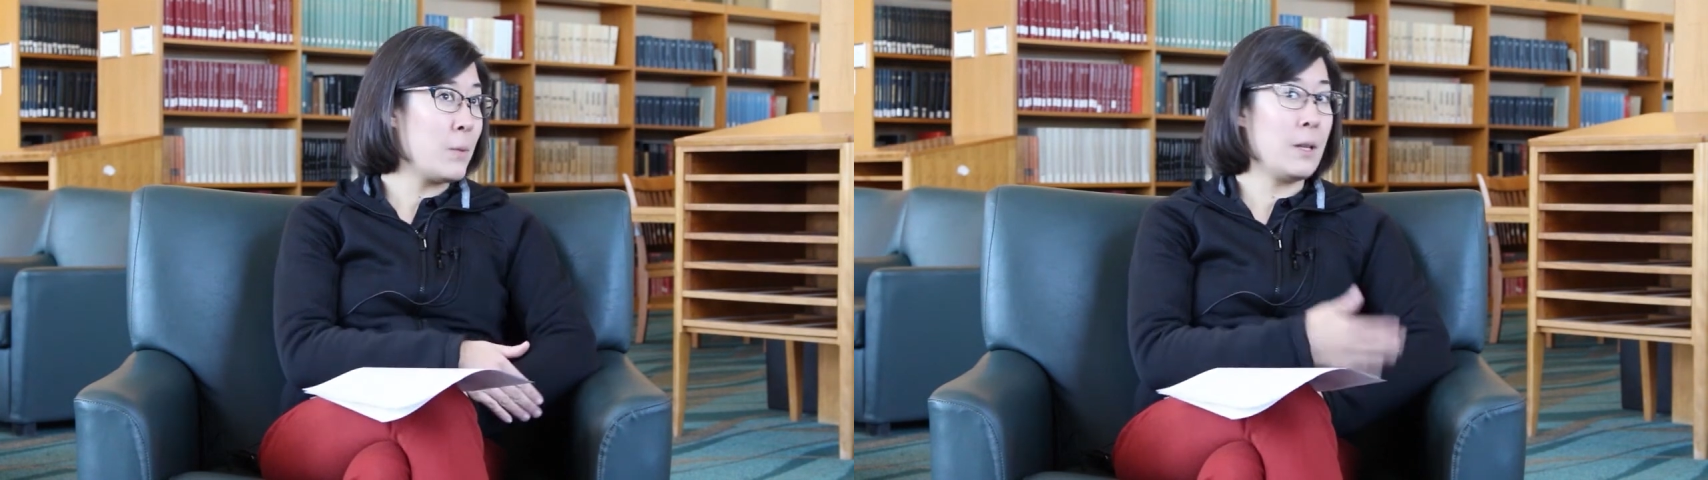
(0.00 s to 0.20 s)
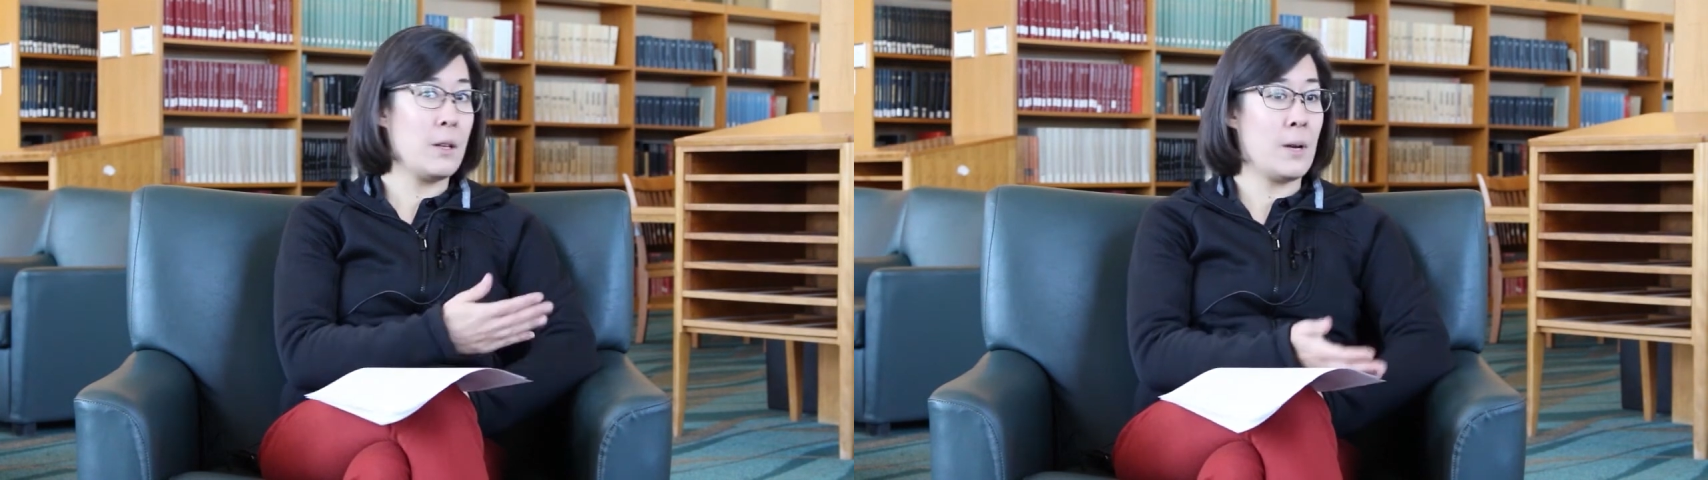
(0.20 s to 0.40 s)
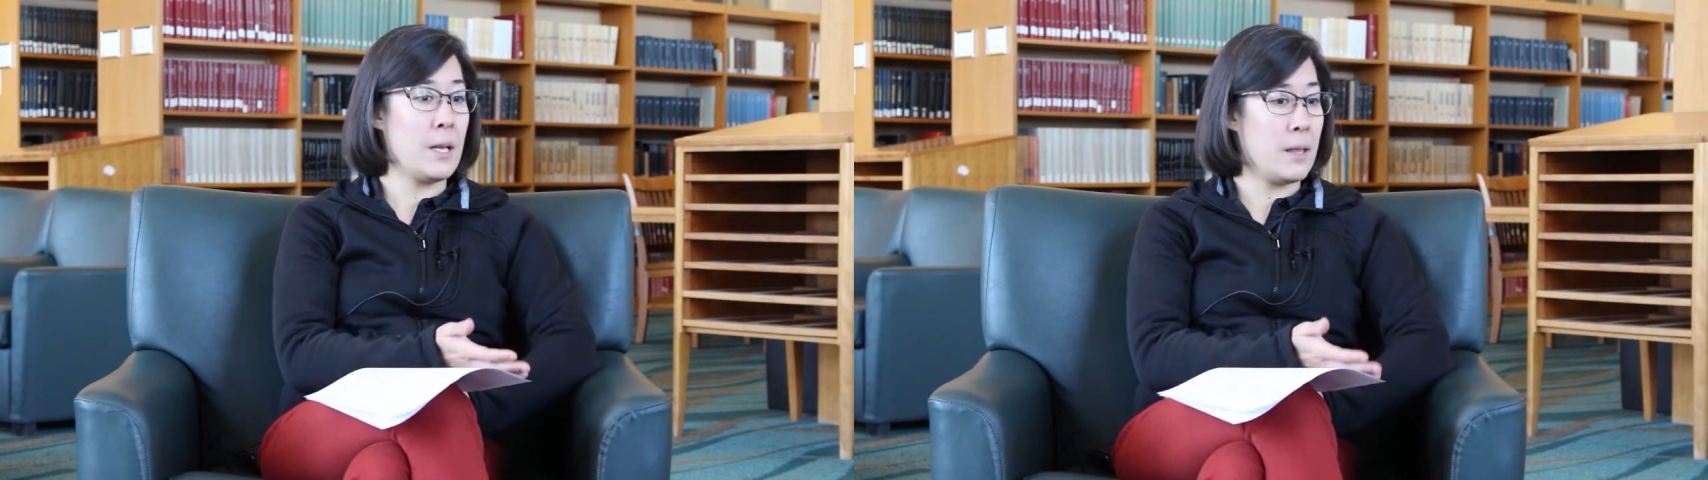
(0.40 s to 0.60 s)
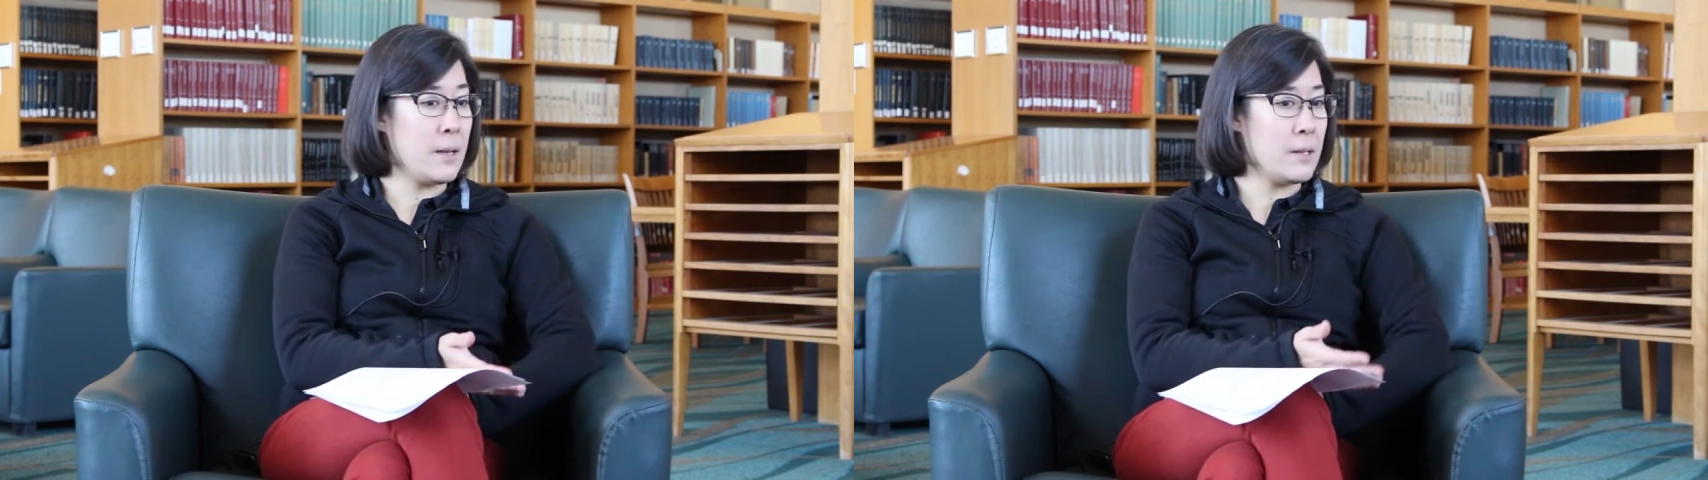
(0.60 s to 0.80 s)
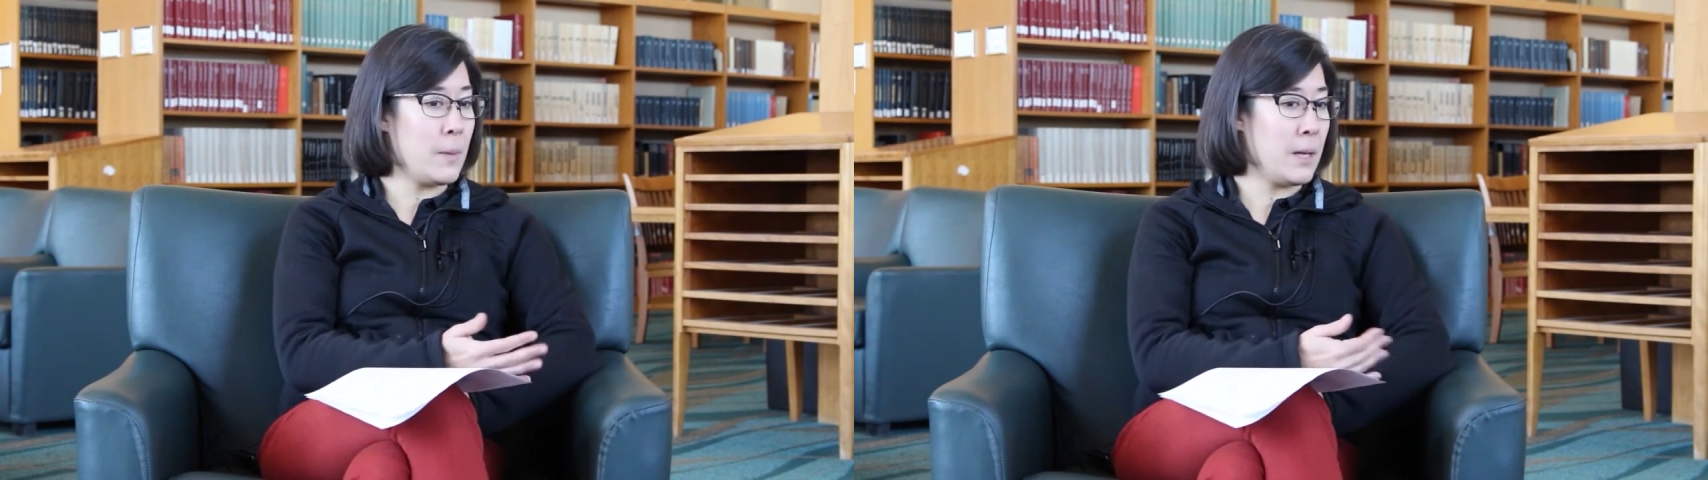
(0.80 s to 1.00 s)
One of the great
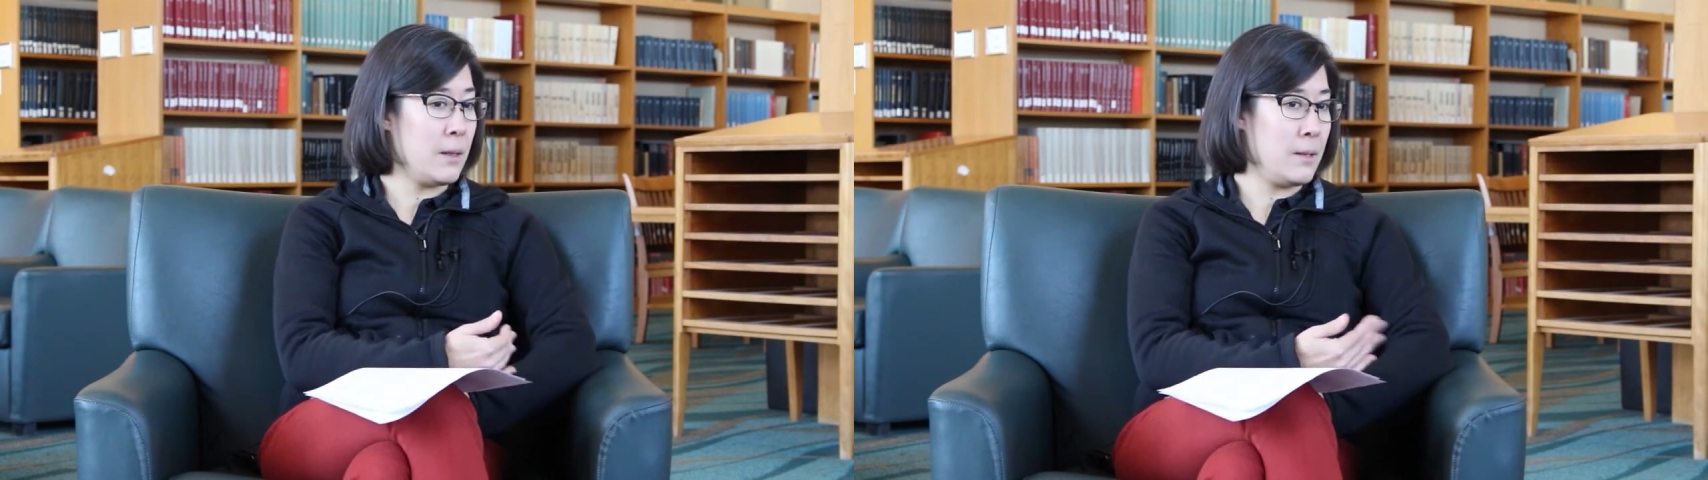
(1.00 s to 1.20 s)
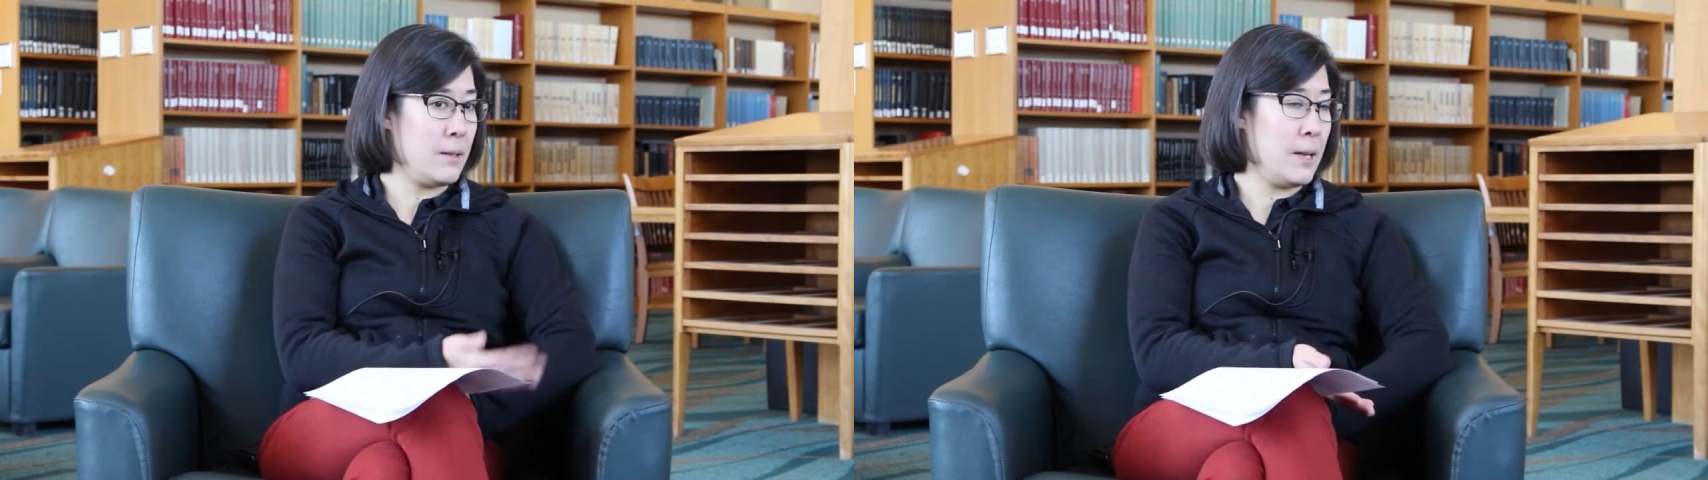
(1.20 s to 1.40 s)
things about this